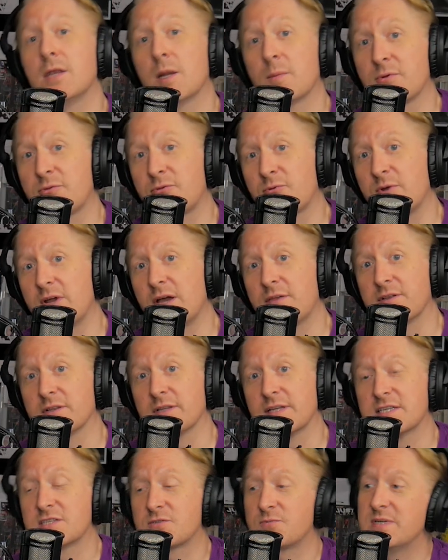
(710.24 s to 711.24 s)
Number 3 on the
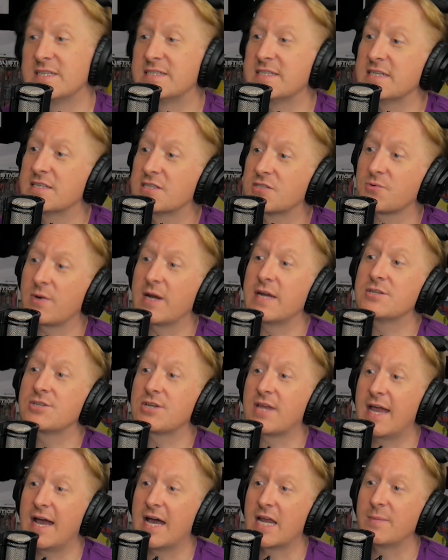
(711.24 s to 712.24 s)
list, we see Strange
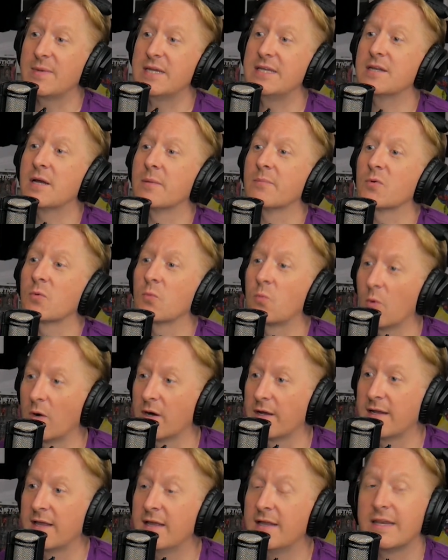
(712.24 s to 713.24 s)
Academy number
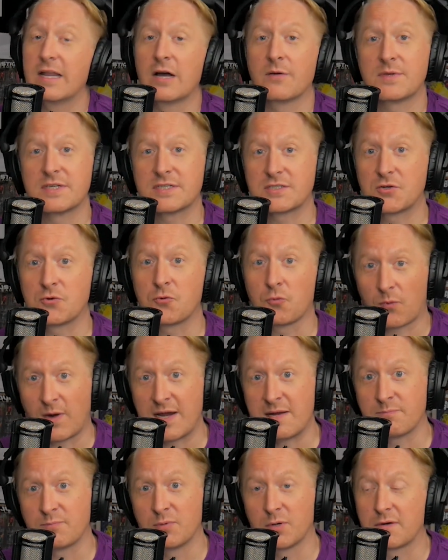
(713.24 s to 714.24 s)
1. Now, this
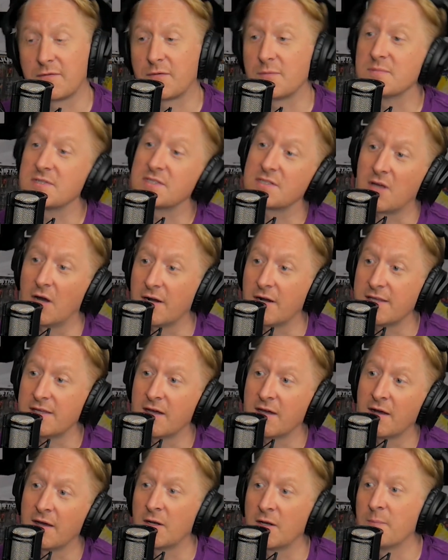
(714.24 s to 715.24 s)
great book from Scotty
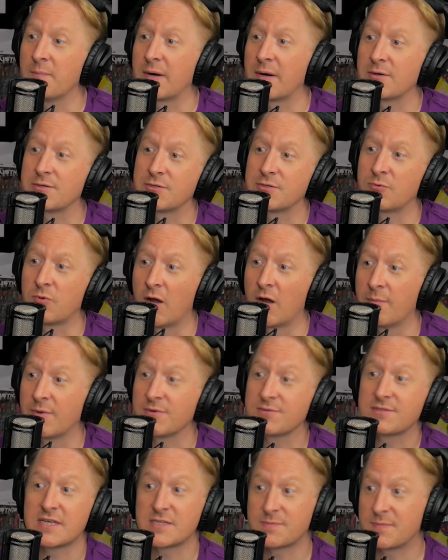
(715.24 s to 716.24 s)
Young and Humberto
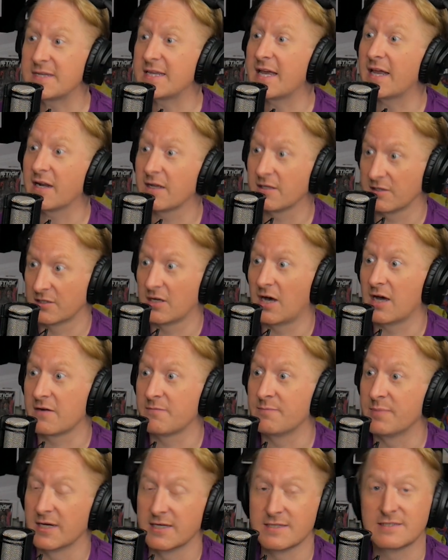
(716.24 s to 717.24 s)
Ramos has been getting a lot
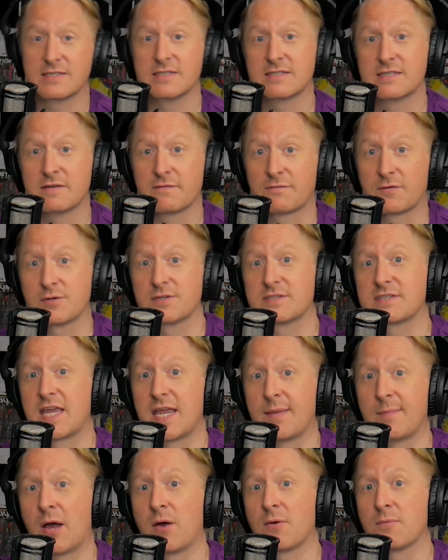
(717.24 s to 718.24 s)
of buzz since it first
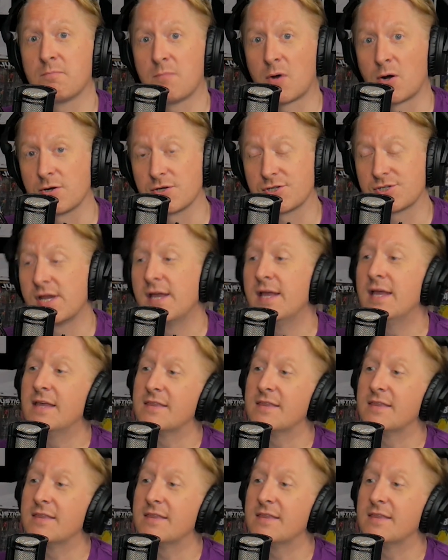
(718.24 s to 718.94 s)
came out in March.